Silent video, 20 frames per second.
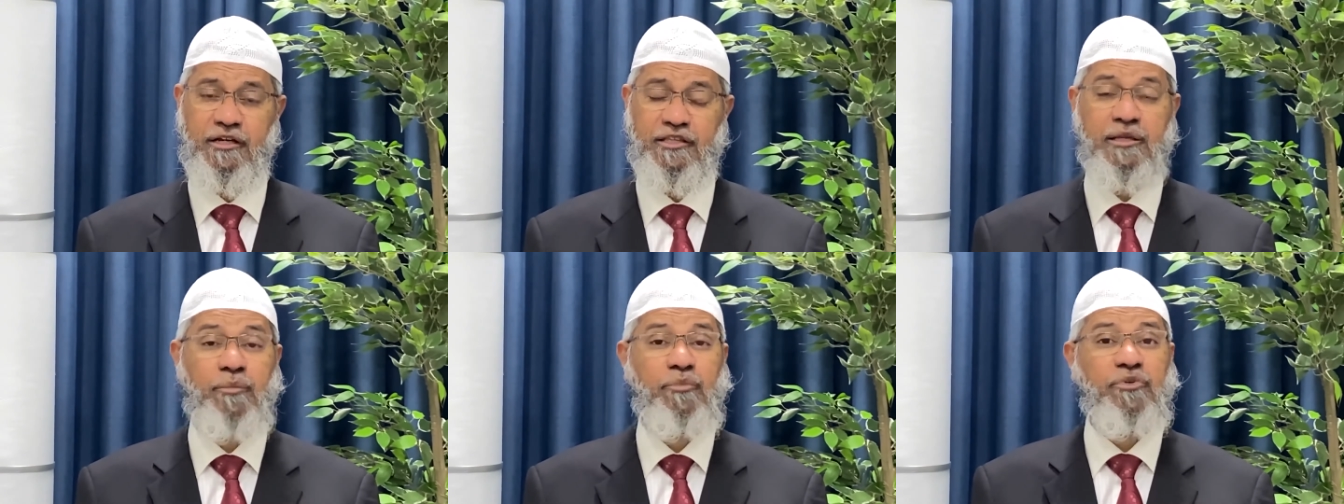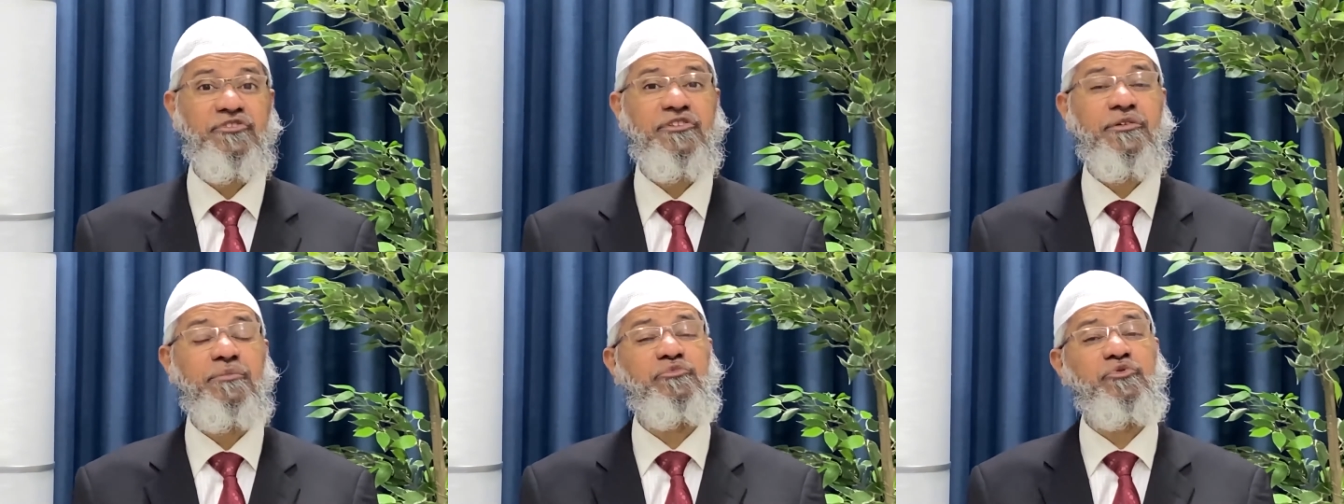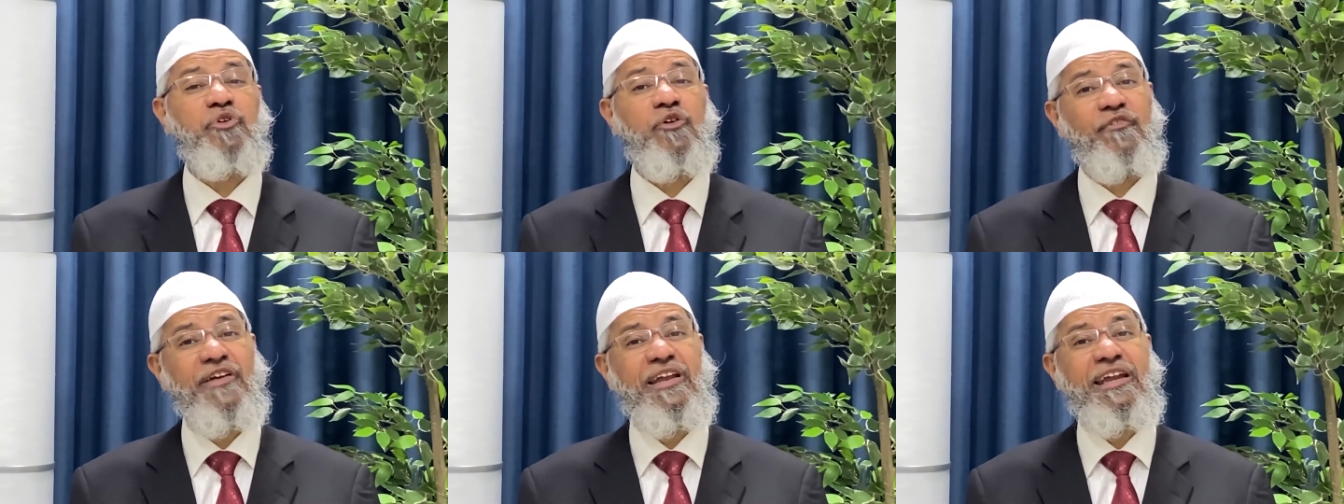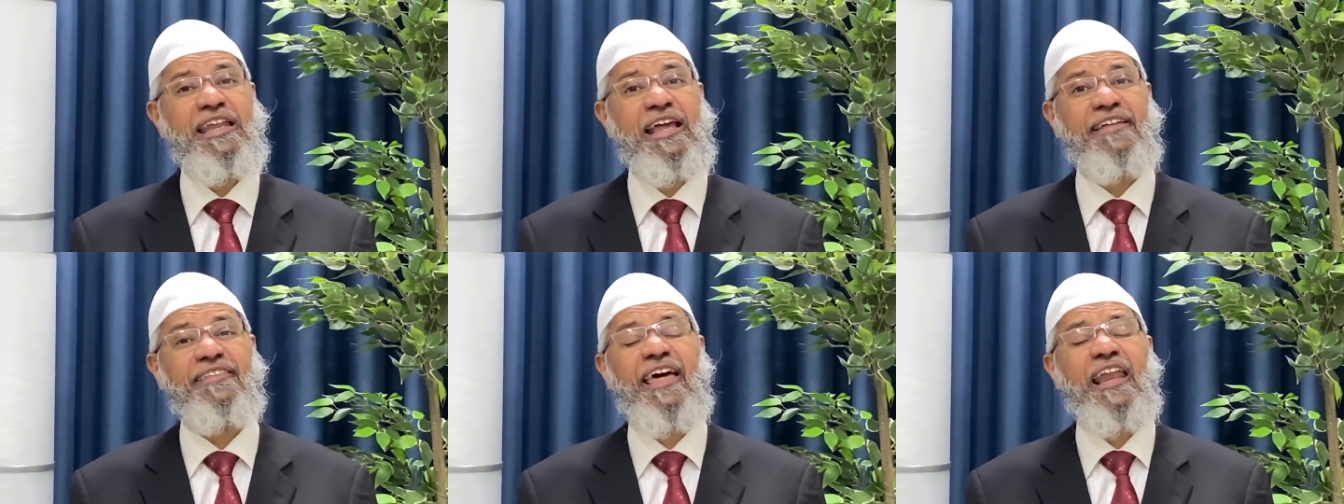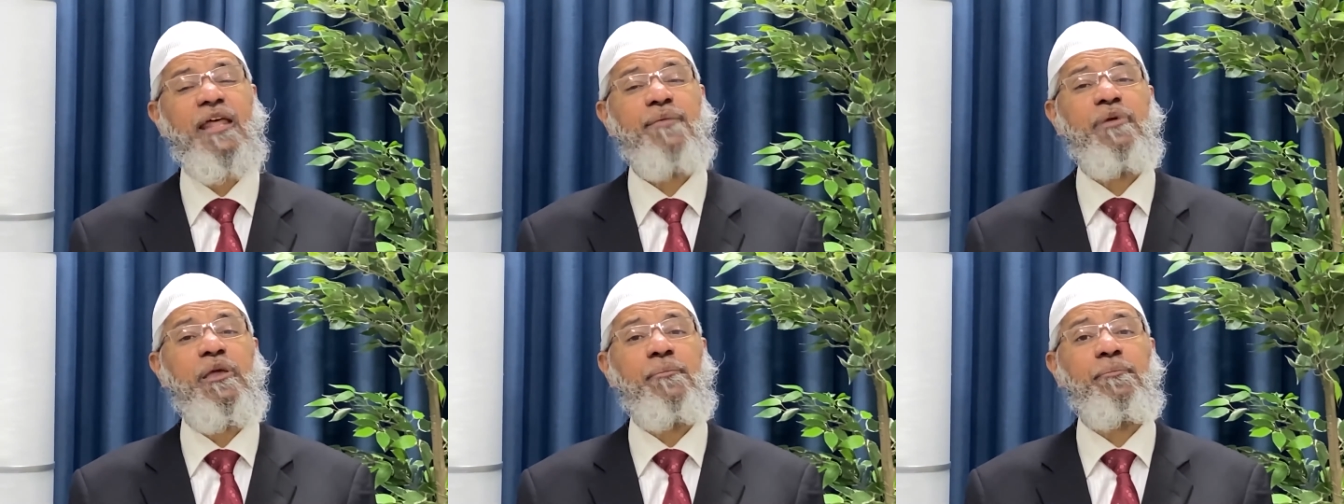the Muslims of India
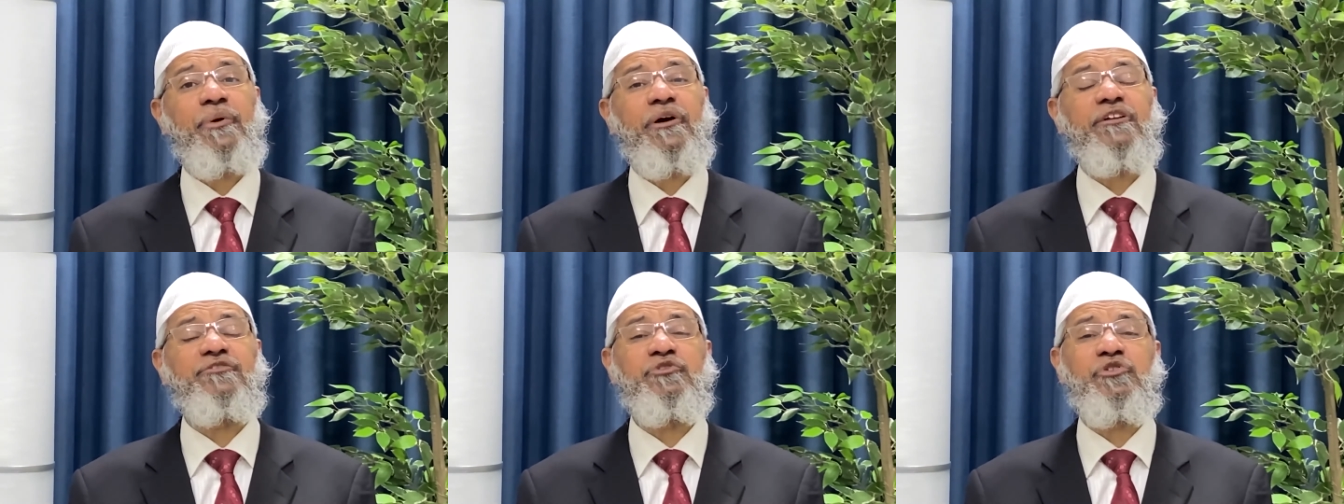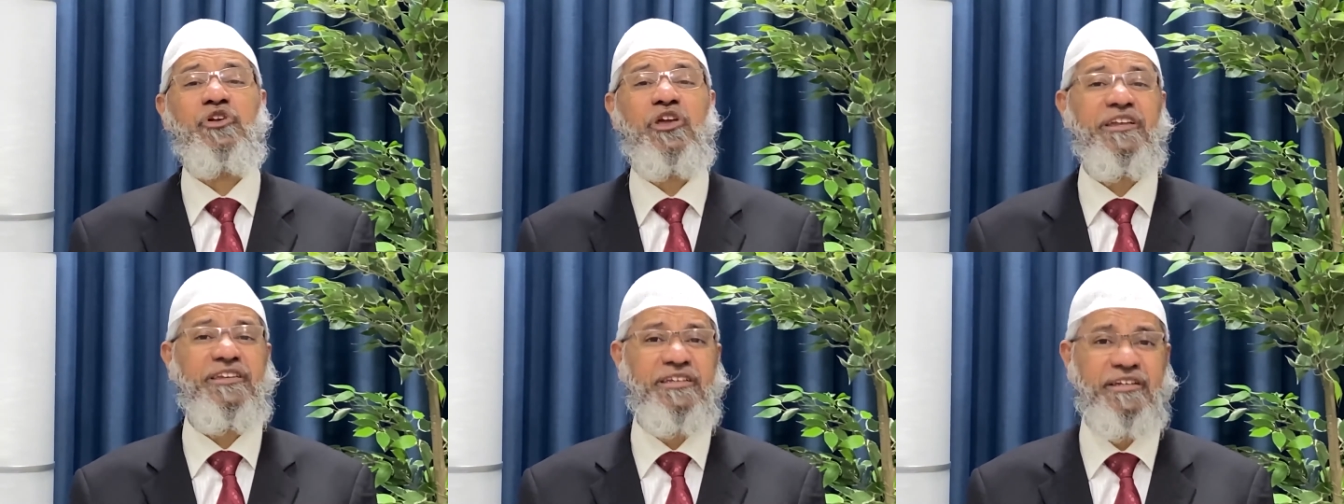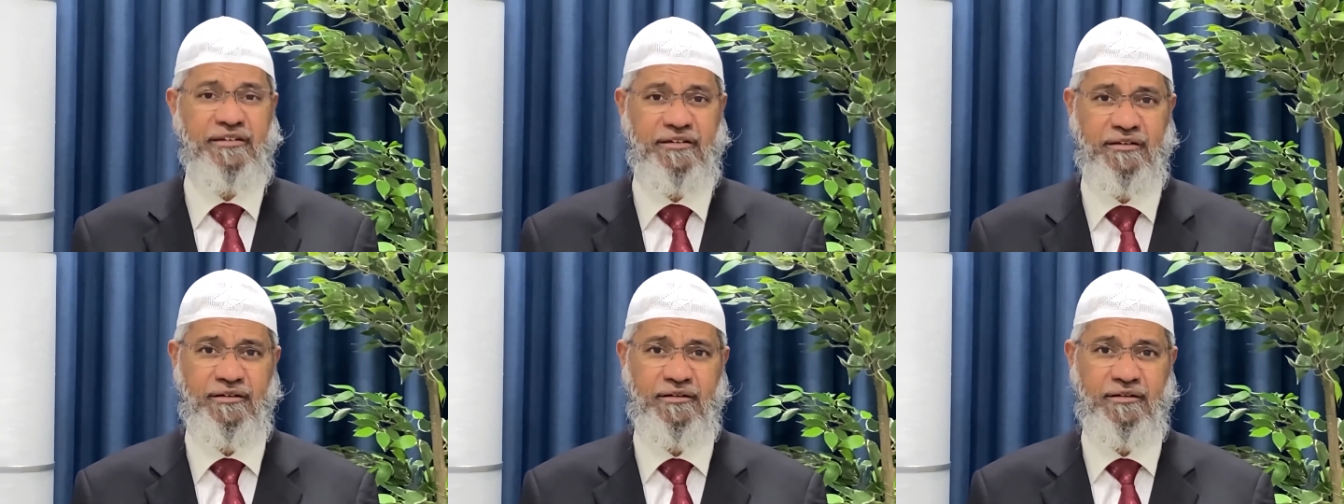that are being persecuted